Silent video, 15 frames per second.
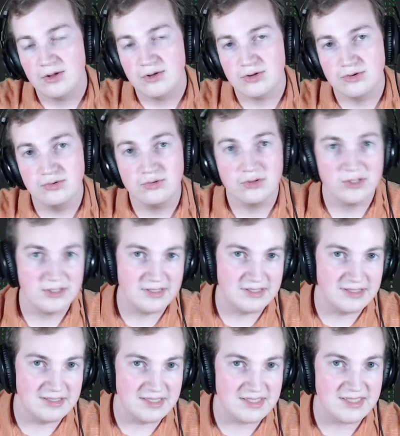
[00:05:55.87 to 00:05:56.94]
You could
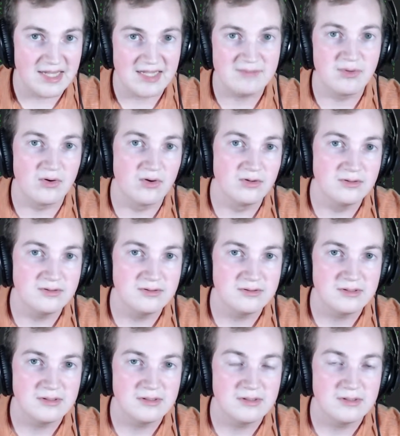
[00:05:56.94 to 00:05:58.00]
disable
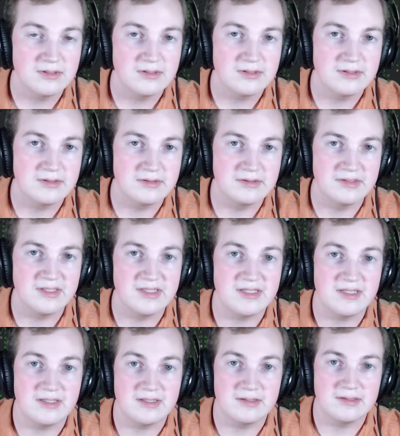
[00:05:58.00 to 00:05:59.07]

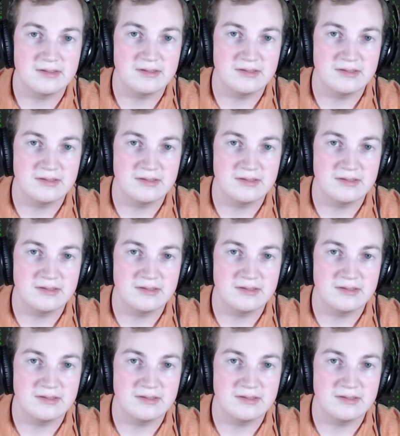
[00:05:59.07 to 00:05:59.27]
the